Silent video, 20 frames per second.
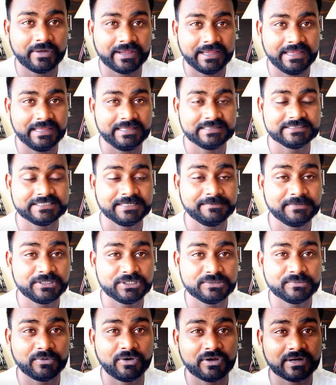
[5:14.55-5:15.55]
Jamie
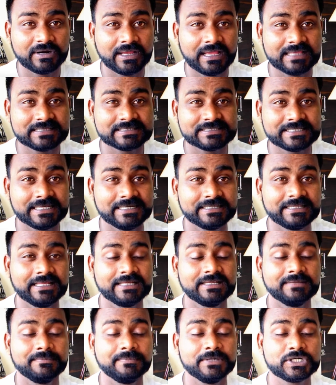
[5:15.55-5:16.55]
Dimon has said
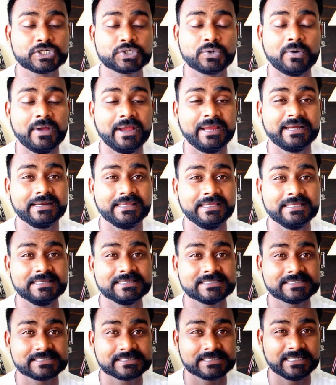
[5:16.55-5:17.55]
that the Bitcoin
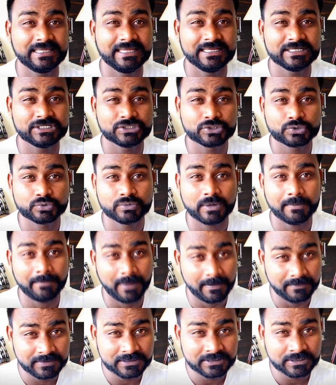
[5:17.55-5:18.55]
is into a
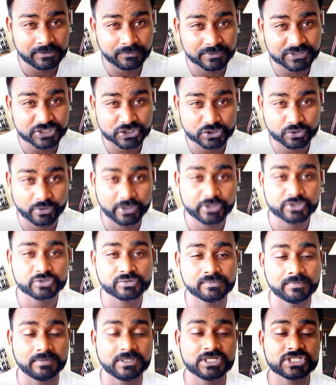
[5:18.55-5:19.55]
bubble which is going
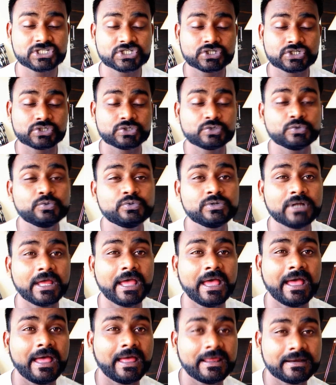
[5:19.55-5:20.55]
to burst soon,
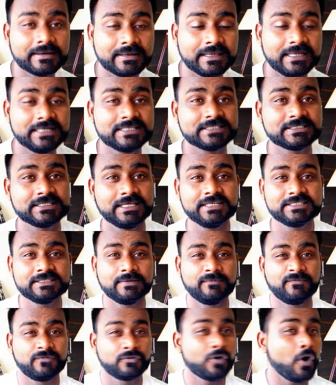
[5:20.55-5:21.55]
and it's
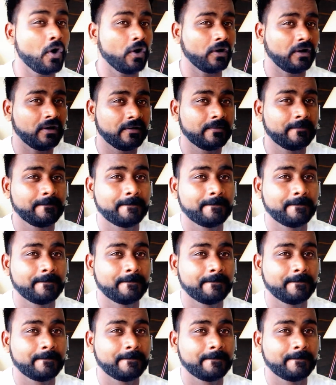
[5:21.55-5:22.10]
a fraud.